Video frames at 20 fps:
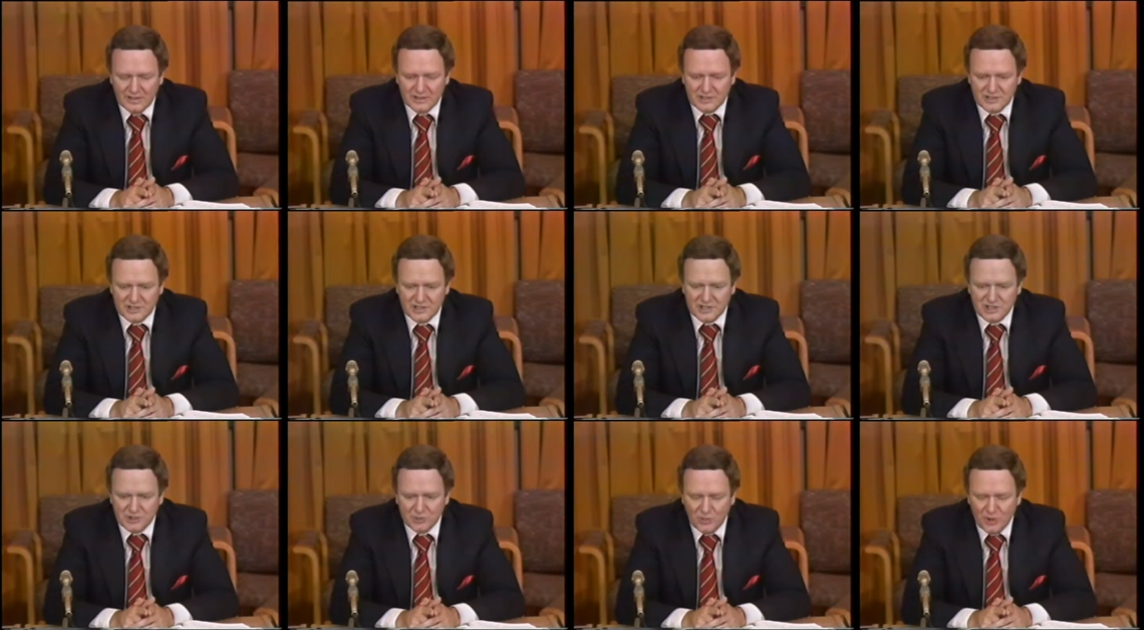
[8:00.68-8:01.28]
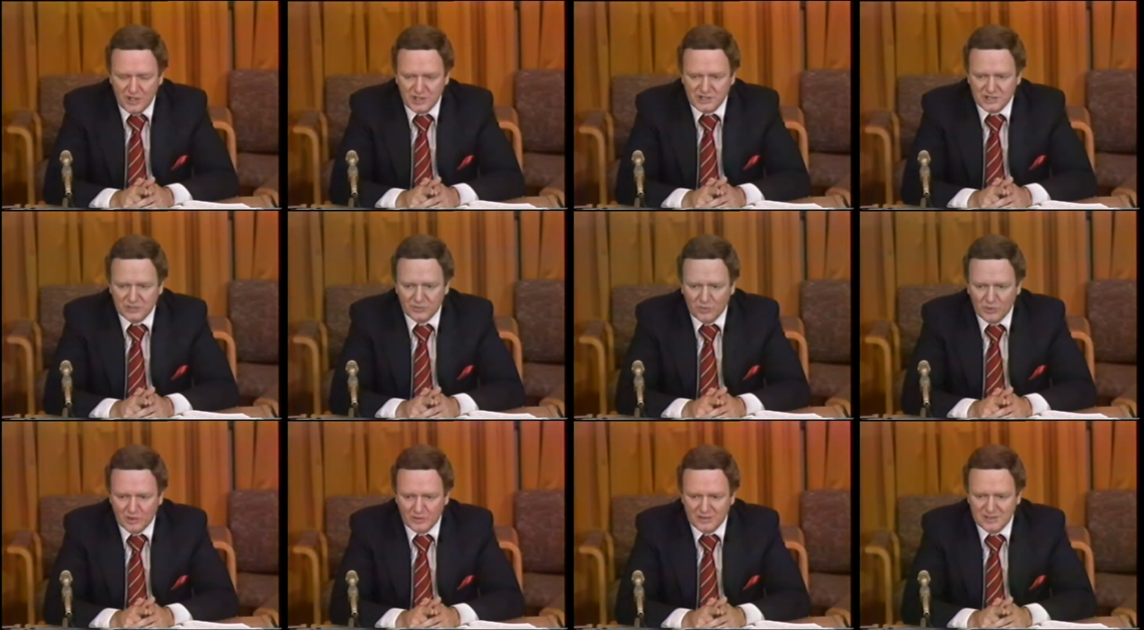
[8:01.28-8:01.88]
a
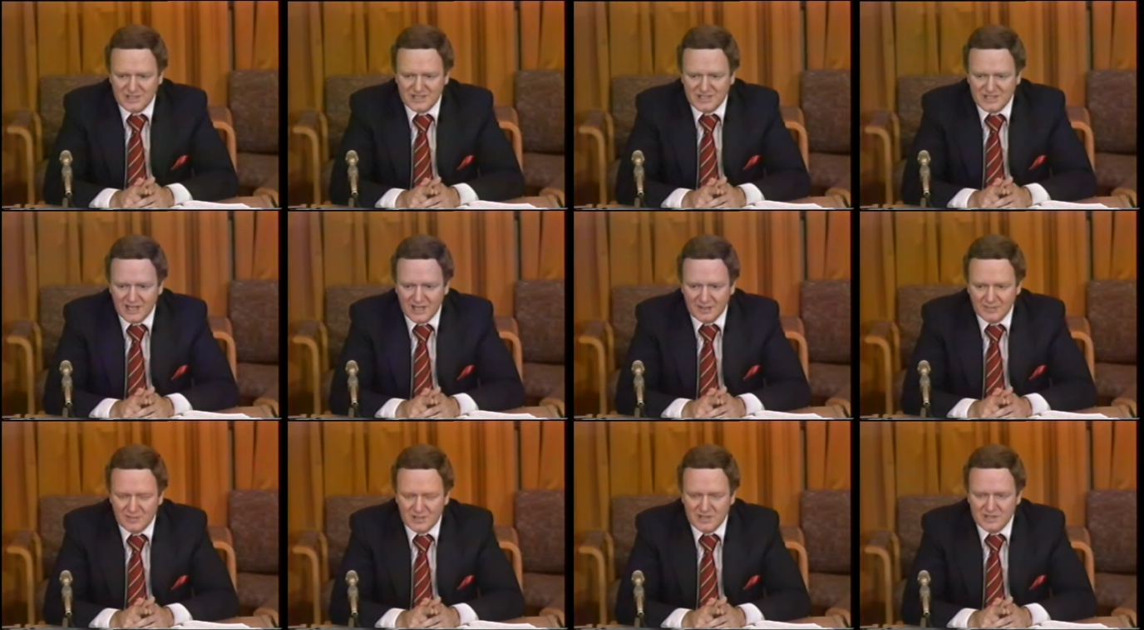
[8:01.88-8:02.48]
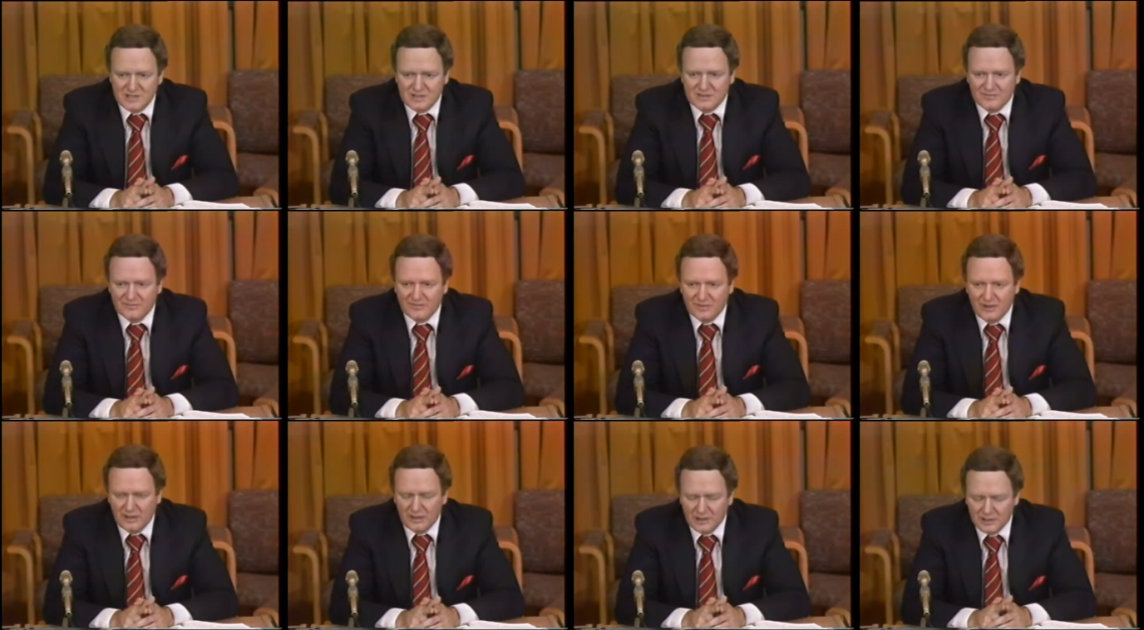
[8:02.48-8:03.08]
situation where the statement is
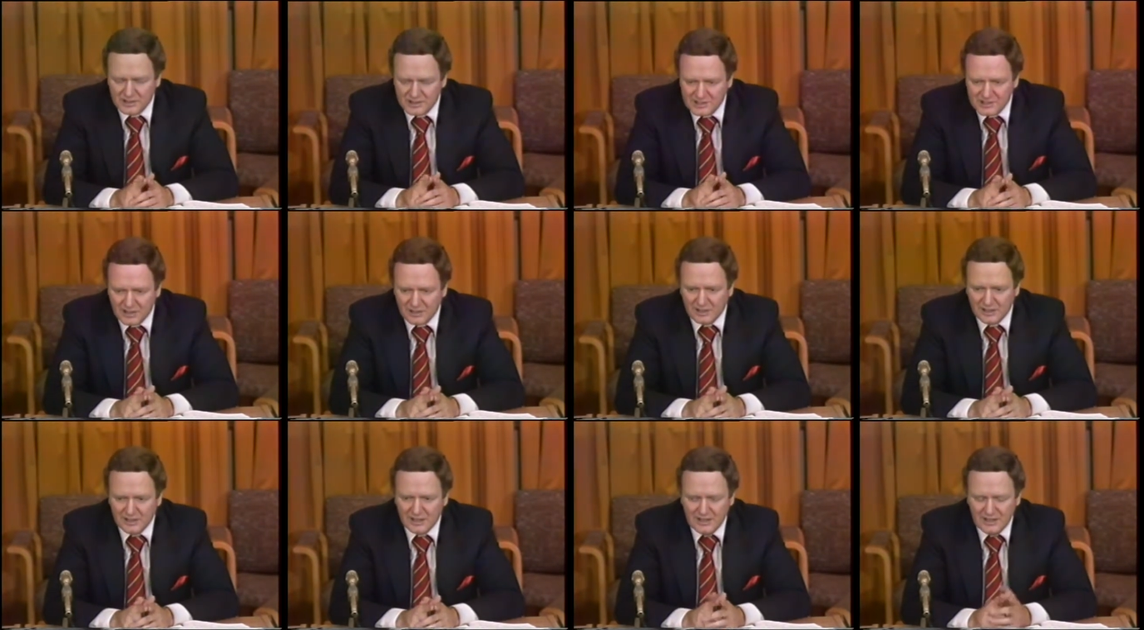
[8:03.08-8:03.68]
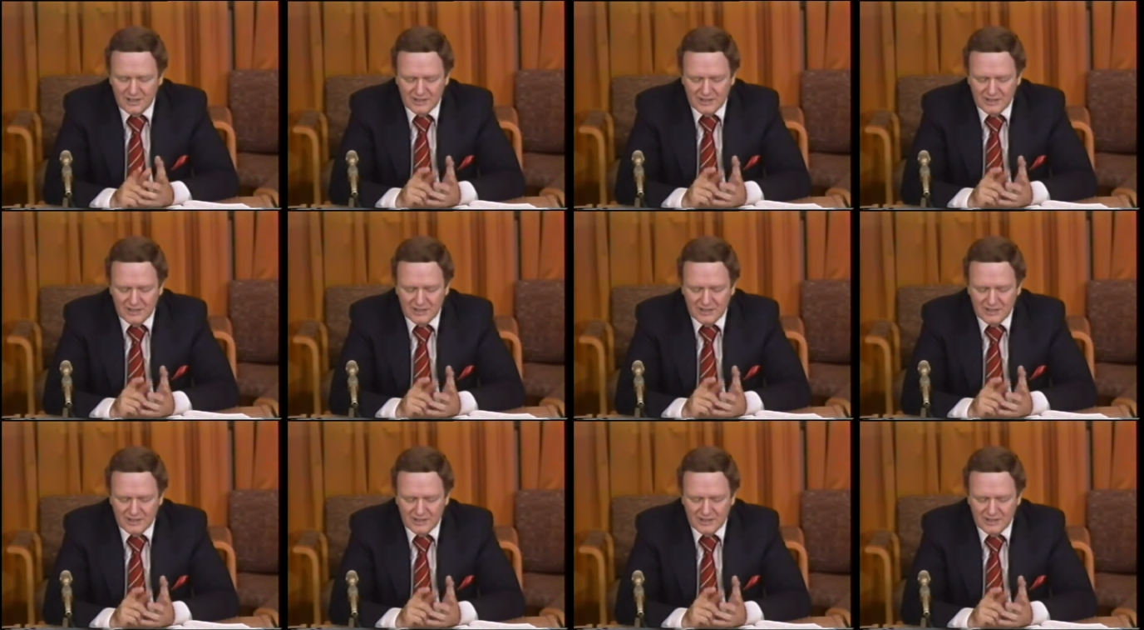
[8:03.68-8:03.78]
involuntary.